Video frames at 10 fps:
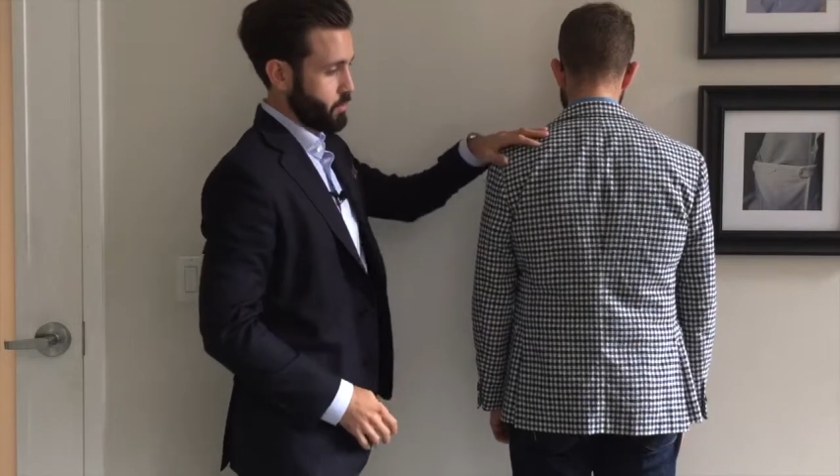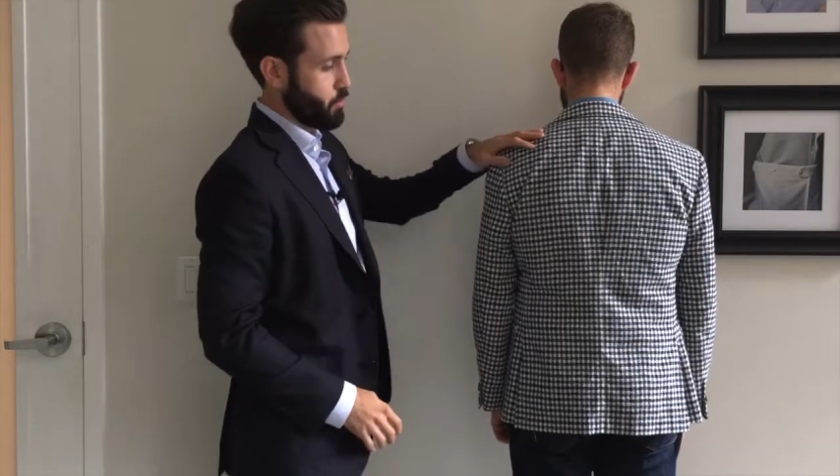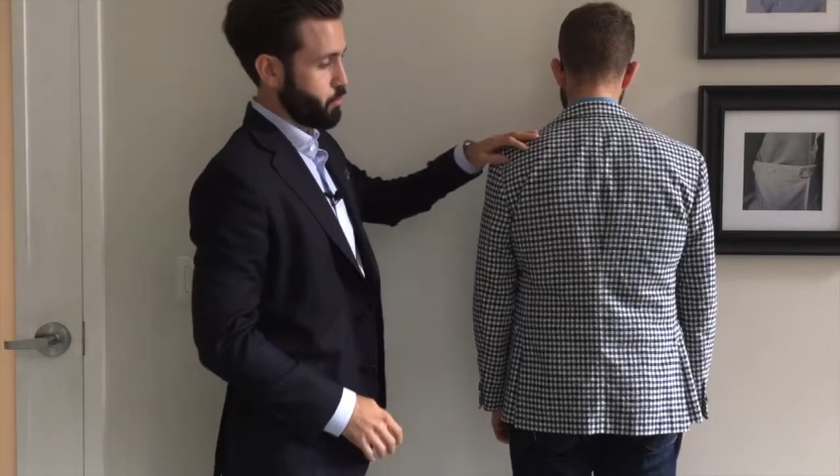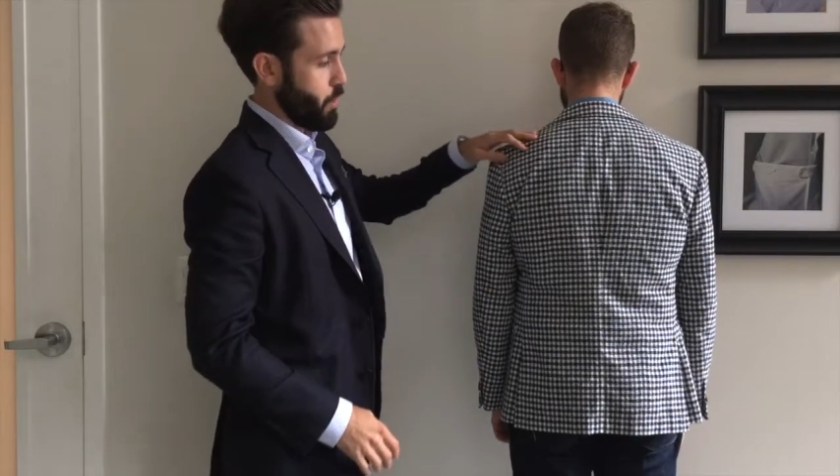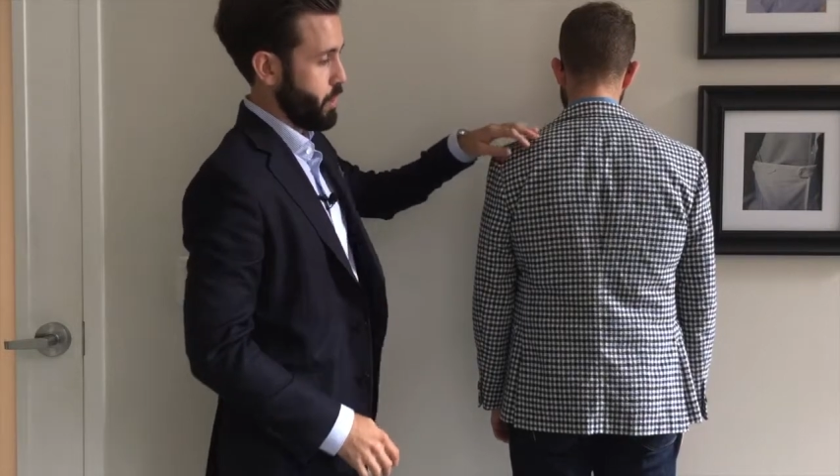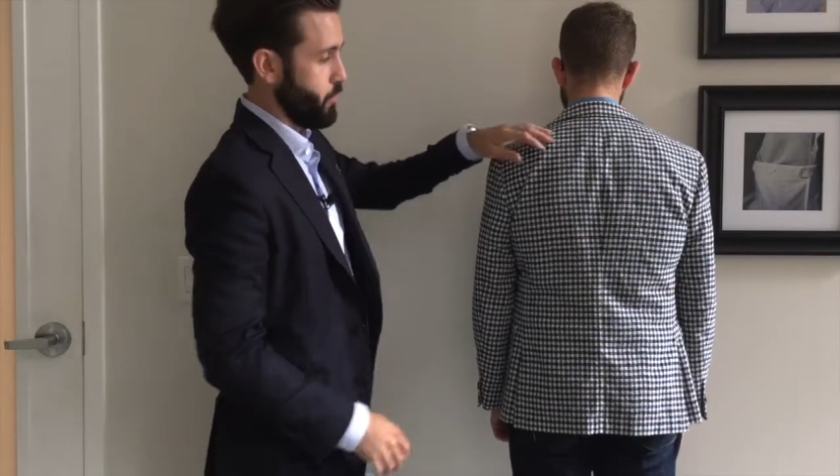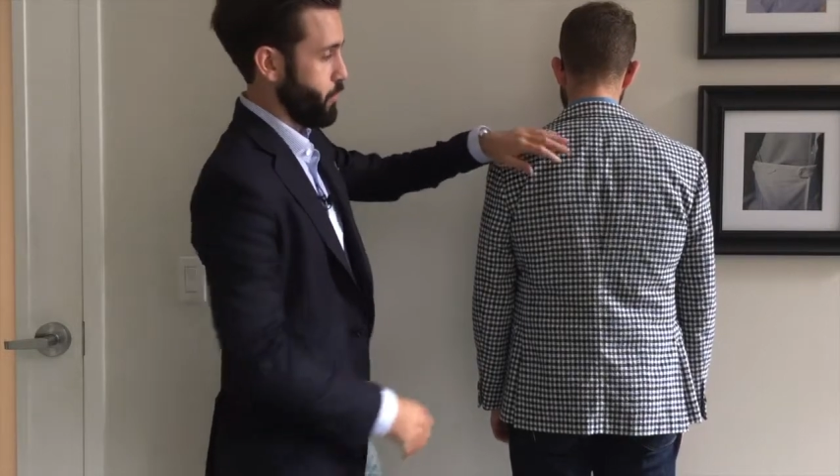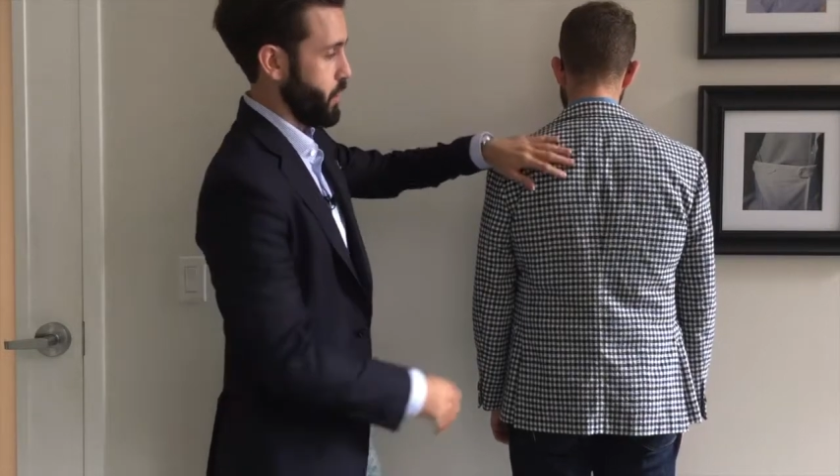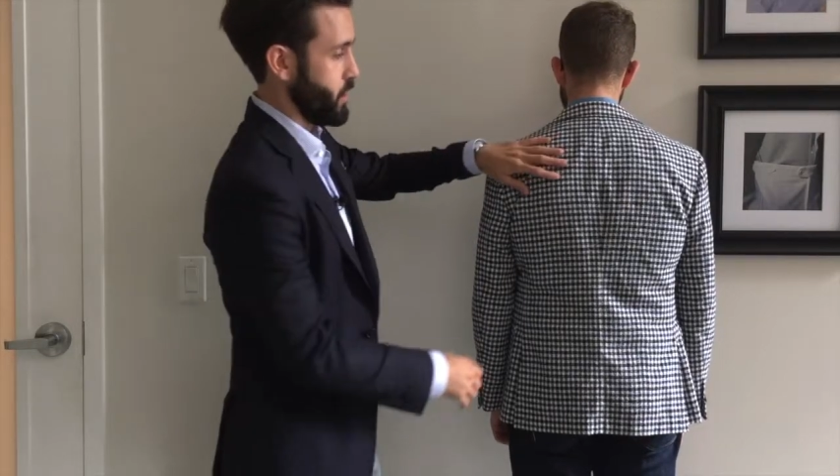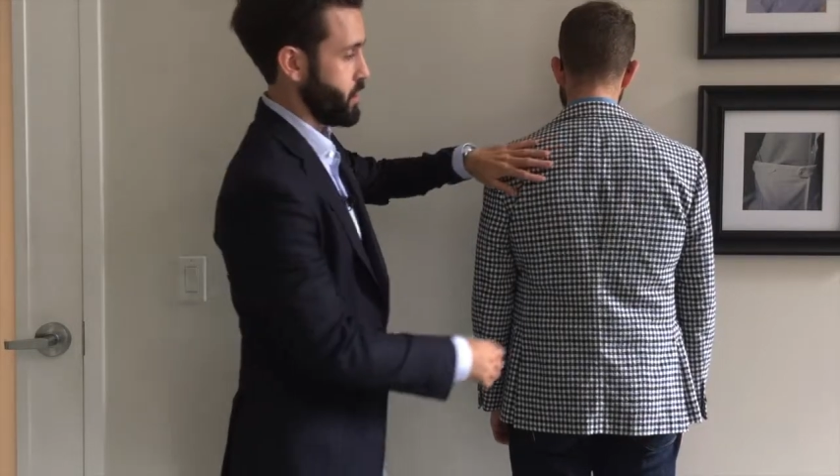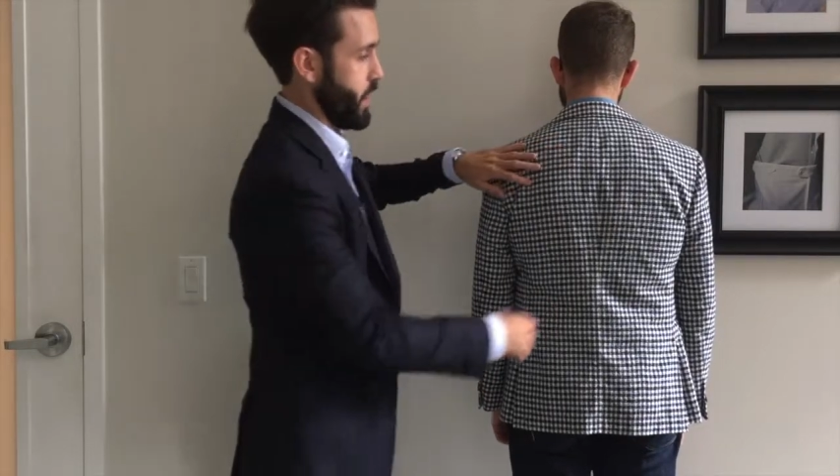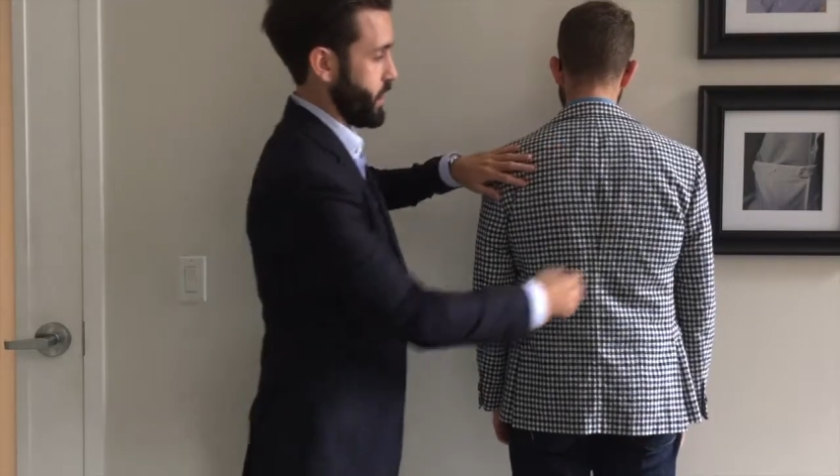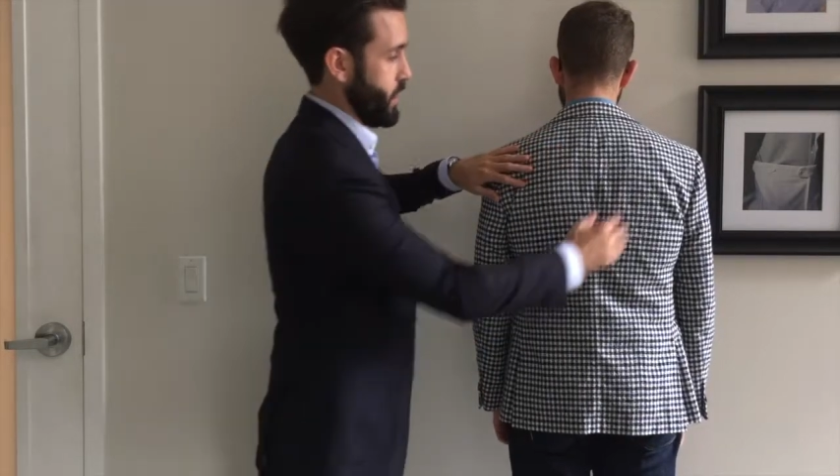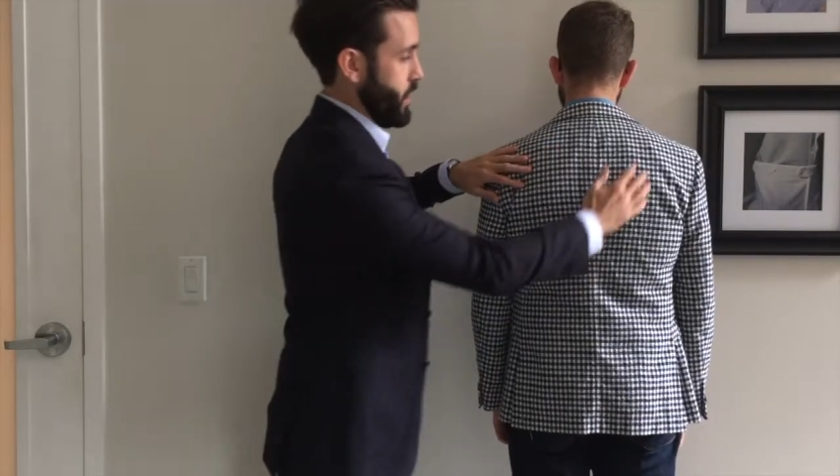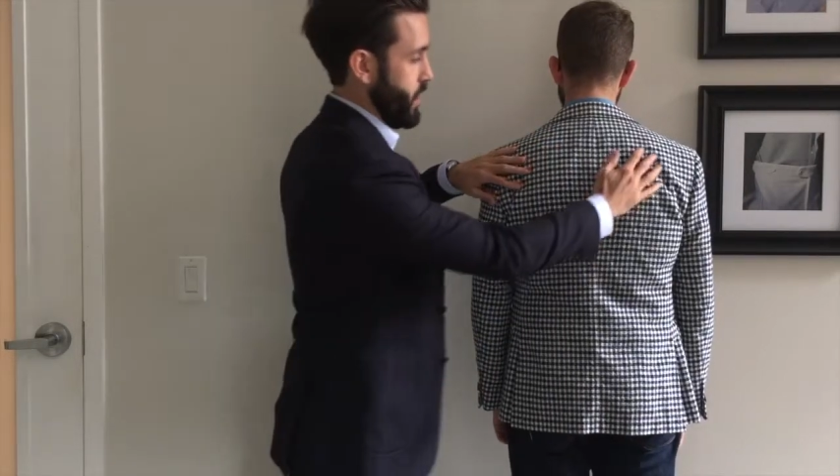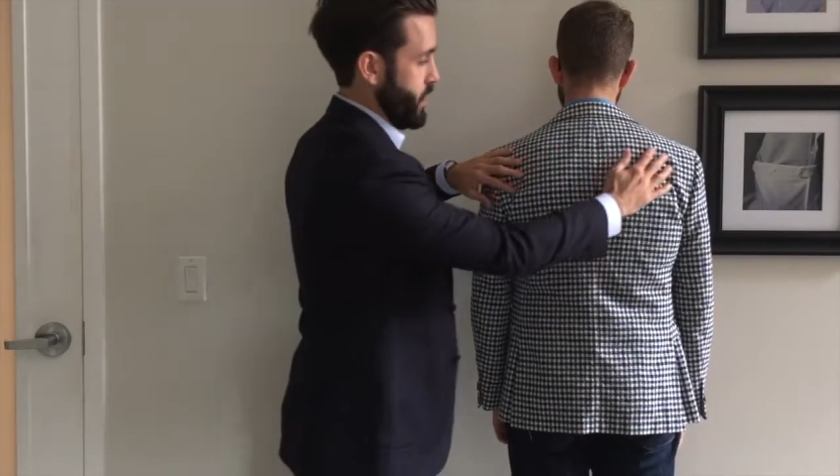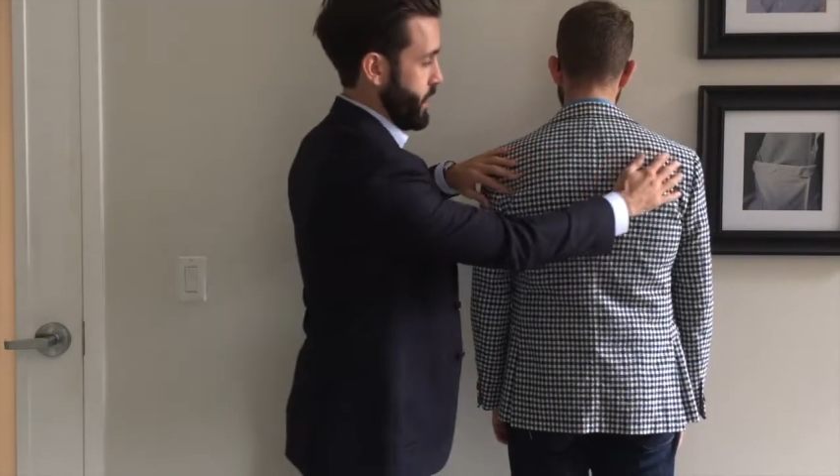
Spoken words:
great fitting jacket in